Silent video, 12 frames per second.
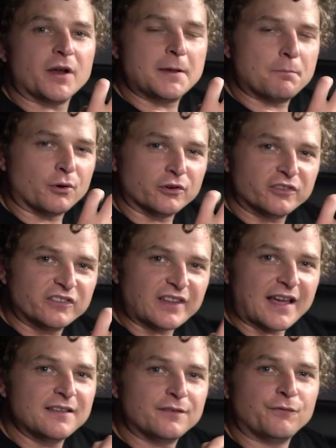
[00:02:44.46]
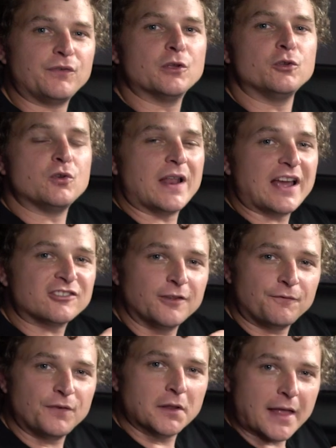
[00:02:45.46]
very precise feel, you can
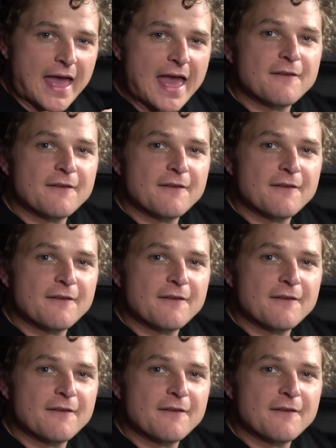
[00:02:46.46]
actually feel